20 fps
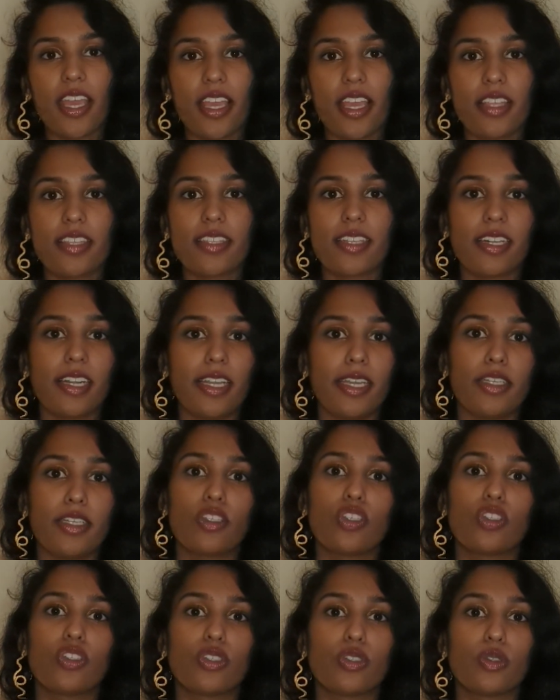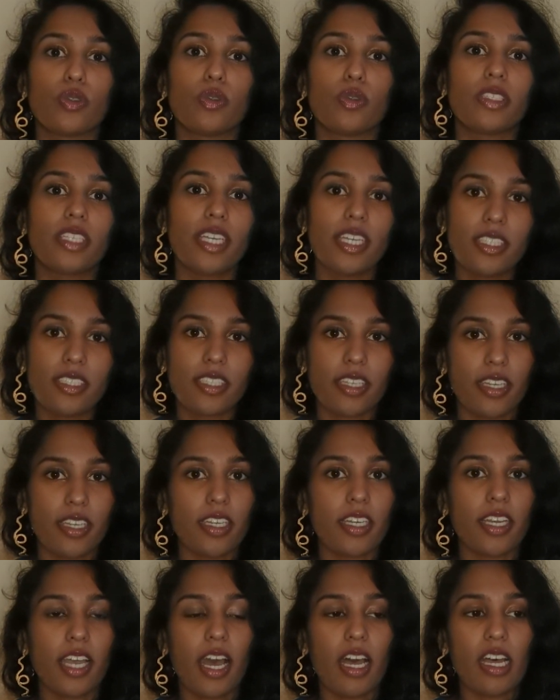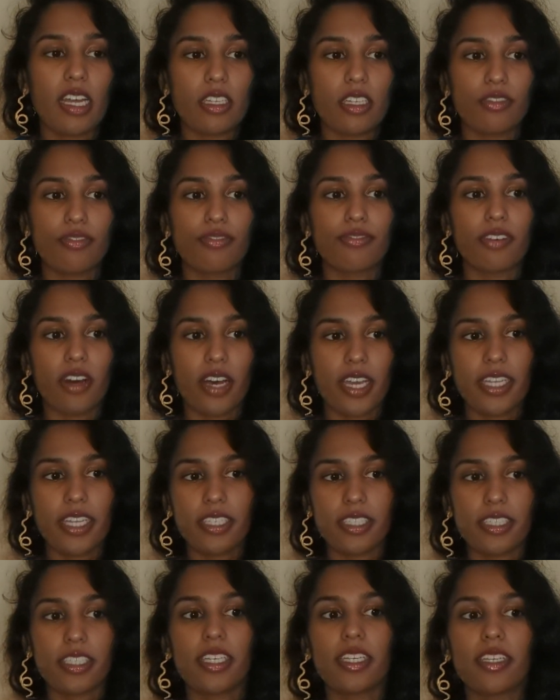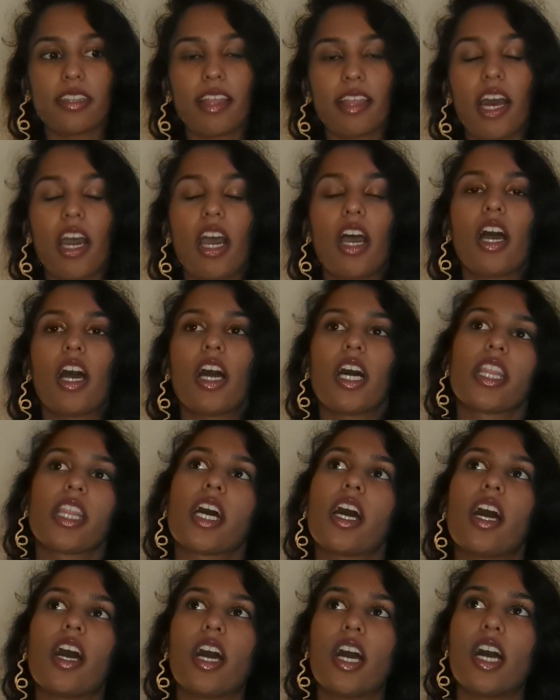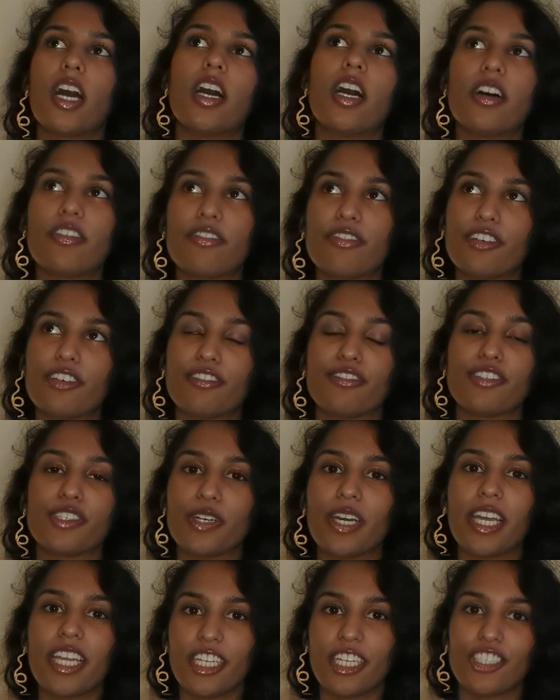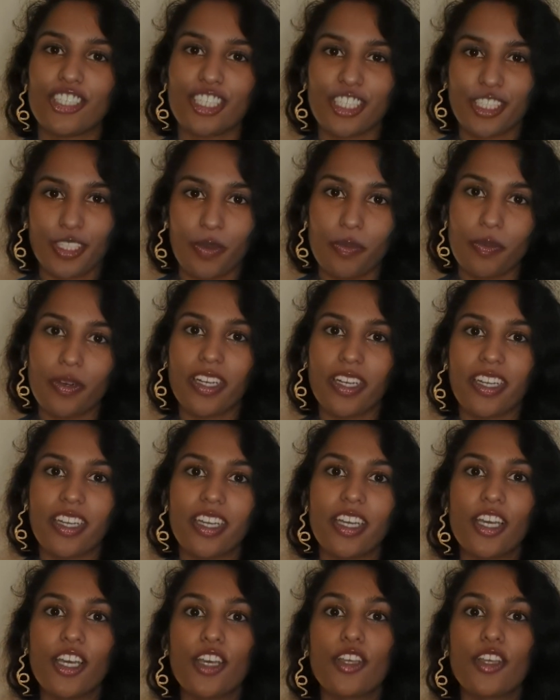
is linked to dating and finding that other half of your energy somewhere.